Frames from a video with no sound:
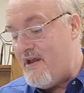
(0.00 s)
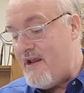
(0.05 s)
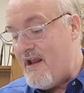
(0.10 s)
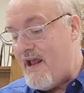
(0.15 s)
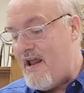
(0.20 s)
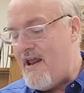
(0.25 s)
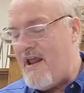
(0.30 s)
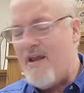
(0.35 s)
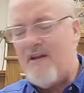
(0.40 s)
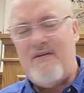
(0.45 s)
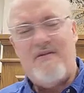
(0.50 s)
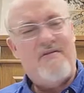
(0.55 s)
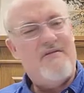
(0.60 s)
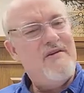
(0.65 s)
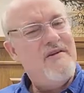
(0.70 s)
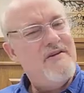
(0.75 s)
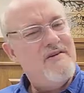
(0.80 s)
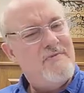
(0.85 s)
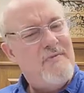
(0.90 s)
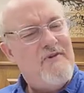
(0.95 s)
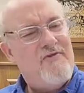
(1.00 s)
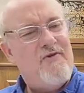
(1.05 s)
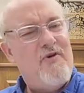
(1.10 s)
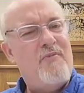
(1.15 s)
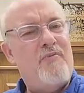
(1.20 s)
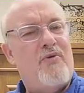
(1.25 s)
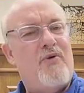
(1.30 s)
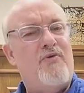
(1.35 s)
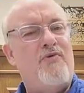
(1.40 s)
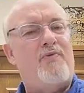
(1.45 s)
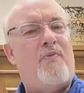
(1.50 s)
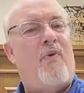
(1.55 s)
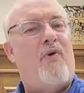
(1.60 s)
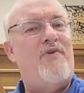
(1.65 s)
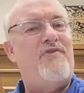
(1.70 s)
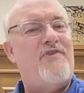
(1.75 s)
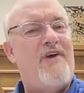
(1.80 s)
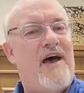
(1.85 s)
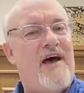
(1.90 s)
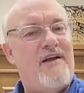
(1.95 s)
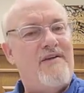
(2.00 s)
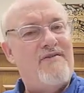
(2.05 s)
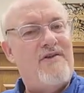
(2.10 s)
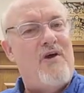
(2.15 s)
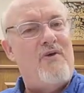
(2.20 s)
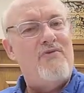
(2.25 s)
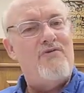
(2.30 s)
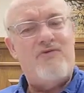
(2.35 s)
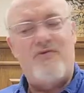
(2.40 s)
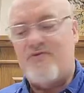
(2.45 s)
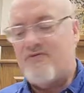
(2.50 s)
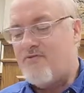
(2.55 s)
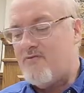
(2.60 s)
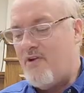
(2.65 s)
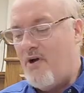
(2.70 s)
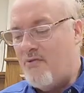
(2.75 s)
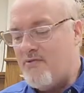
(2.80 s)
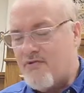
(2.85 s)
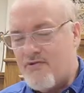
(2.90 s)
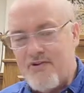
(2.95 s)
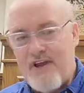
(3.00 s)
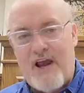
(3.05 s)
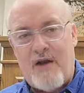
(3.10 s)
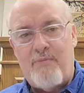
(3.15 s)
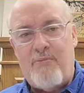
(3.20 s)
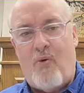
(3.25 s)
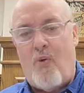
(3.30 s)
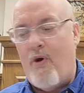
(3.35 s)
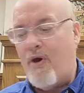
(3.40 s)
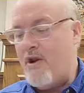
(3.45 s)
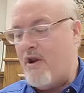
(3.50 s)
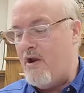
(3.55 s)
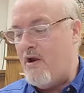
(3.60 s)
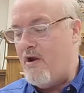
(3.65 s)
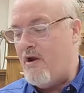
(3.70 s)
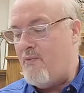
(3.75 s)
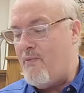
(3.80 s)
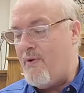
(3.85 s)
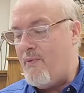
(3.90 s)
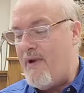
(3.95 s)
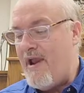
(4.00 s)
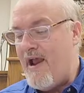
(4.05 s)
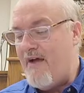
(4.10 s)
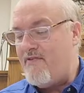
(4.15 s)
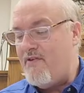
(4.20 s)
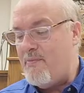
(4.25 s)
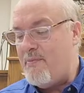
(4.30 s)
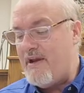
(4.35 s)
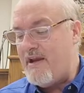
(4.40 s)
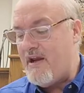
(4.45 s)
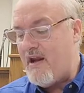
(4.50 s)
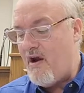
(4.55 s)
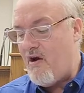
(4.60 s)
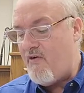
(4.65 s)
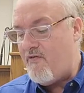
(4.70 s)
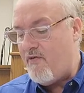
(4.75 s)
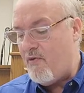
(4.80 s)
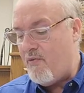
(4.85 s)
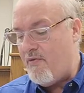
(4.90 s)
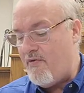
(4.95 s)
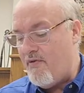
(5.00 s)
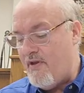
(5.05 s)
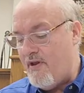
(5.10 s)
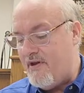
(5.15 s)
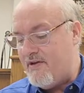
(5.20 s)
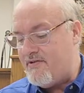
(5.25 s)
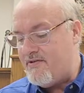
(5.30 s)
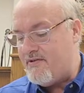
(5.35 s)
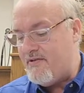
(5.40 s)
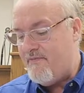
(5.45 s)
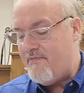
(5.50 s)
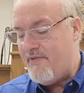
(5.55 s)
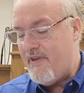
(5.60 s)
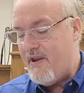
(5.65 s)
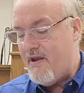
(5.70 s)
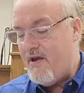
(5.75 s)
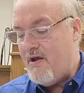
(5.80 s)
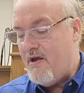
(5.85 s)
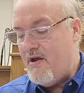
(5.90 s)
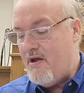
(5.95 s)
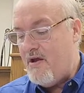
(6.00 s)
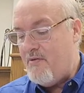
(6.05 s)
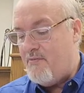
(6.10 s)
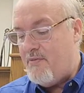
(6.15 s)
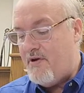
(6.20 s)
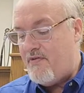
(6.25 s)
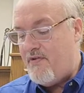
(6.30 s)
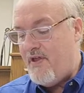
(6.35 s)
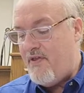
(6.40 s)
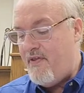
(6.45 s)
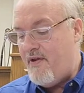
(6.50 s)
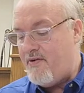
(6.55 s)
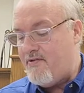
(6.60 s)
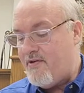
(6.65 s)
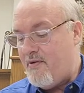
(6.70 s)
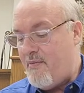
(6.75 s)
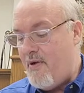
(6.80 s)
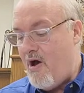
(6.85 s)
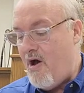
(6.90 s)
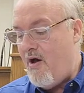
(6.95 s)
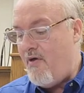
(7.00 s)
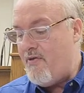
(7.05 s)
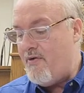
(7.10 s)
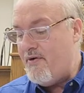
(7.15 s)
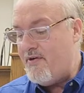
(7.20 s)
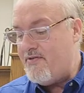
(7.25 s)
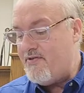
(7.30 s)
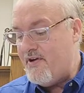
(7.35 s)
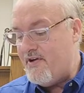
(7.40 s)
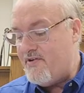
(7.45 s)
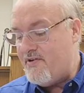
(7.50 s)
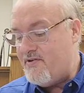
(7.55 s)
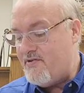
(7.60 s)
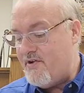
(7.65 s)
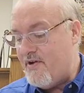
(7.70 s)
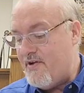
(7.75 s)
And as my friend Bruce points out, Tozer's got a point here. We have to be careful with this. But then there's some others, such as